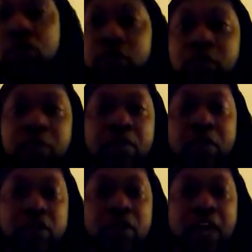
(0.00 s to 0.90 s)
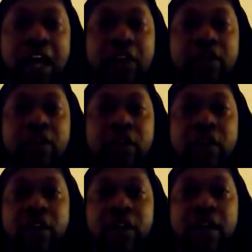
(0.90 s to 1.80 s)
these people in your lives.
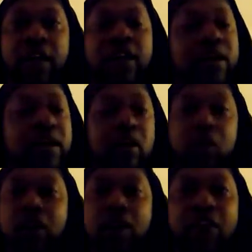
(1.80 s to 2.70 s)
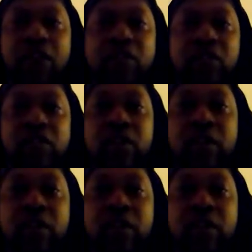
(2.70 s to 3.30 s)
Yeah, they're all around you.